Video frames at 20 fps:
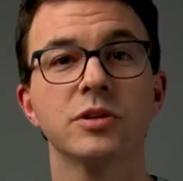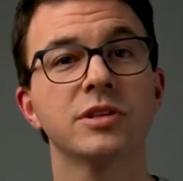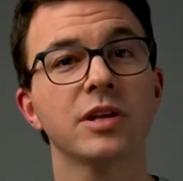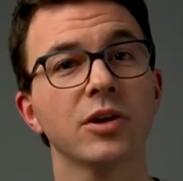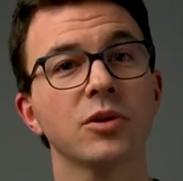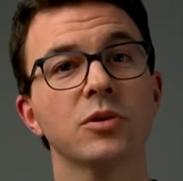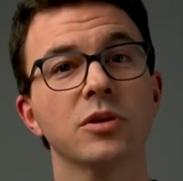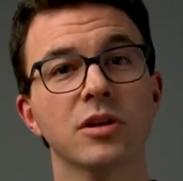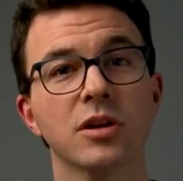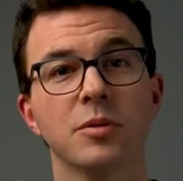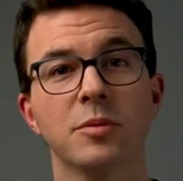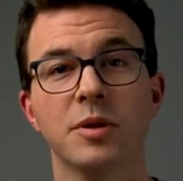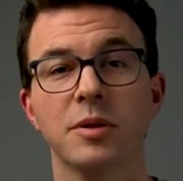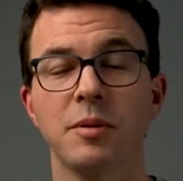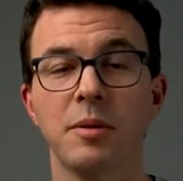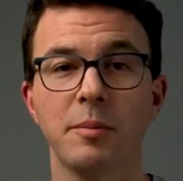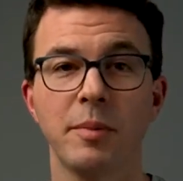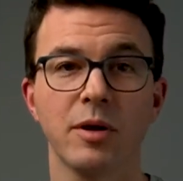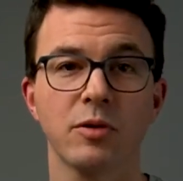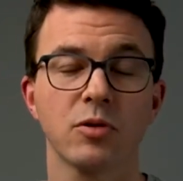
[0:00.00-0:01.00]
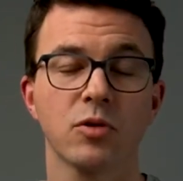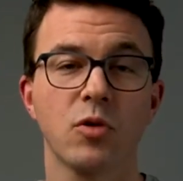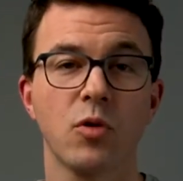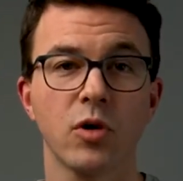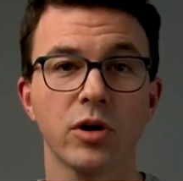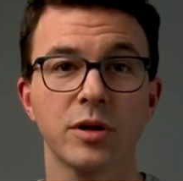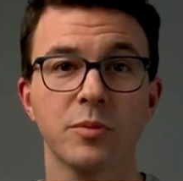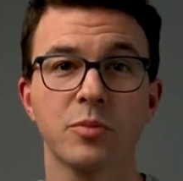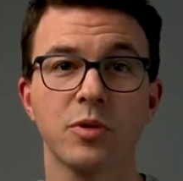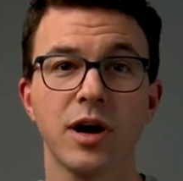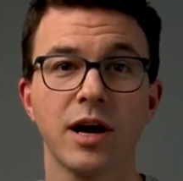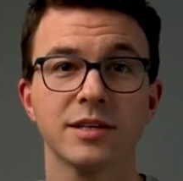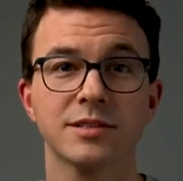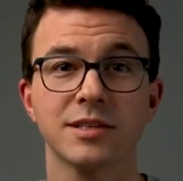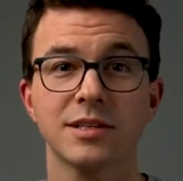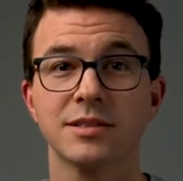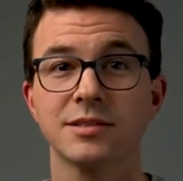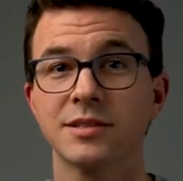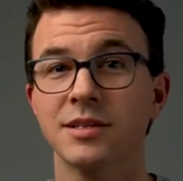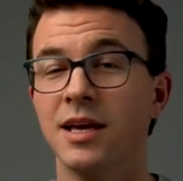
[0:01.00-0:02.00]
to tell you a little bit about my recording
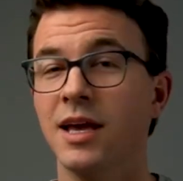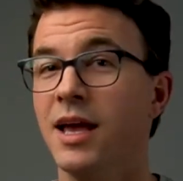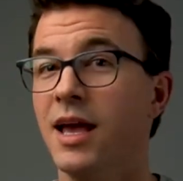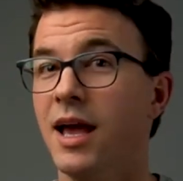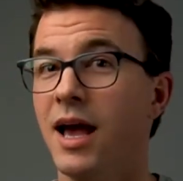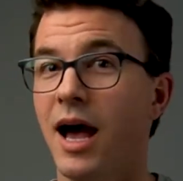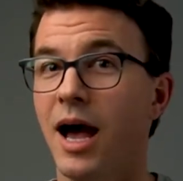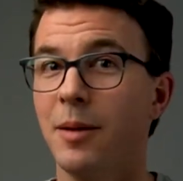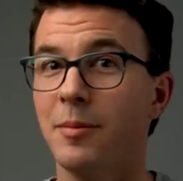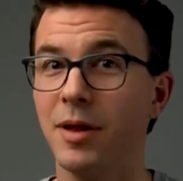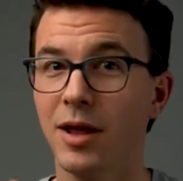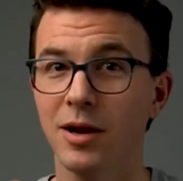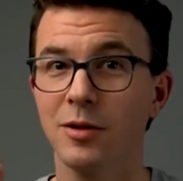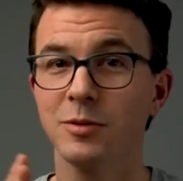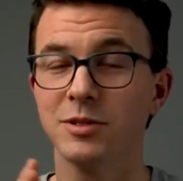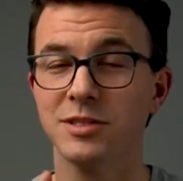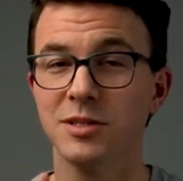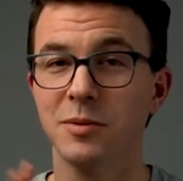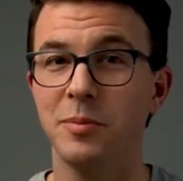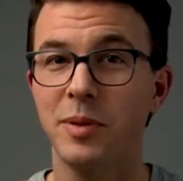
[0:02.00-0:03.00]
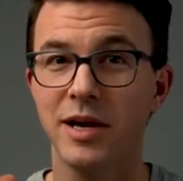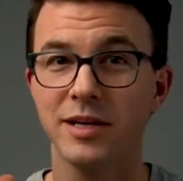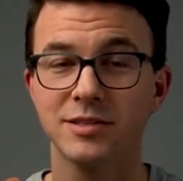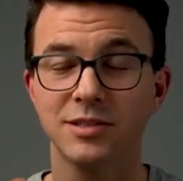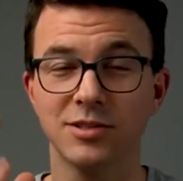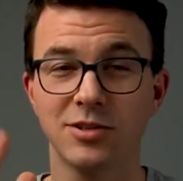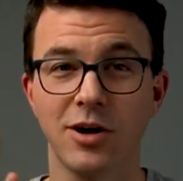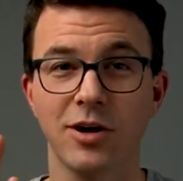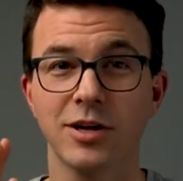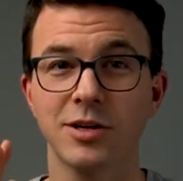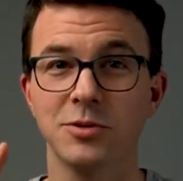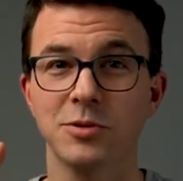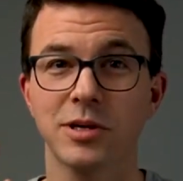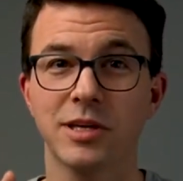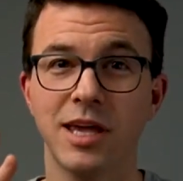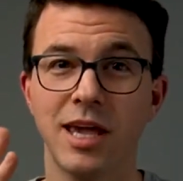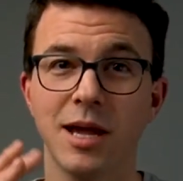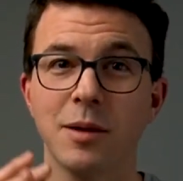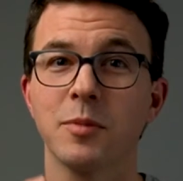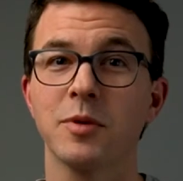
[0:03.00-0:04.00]
process, I'm not always the best at talking to a
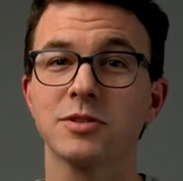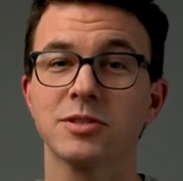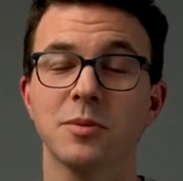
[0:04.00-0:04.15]
camera.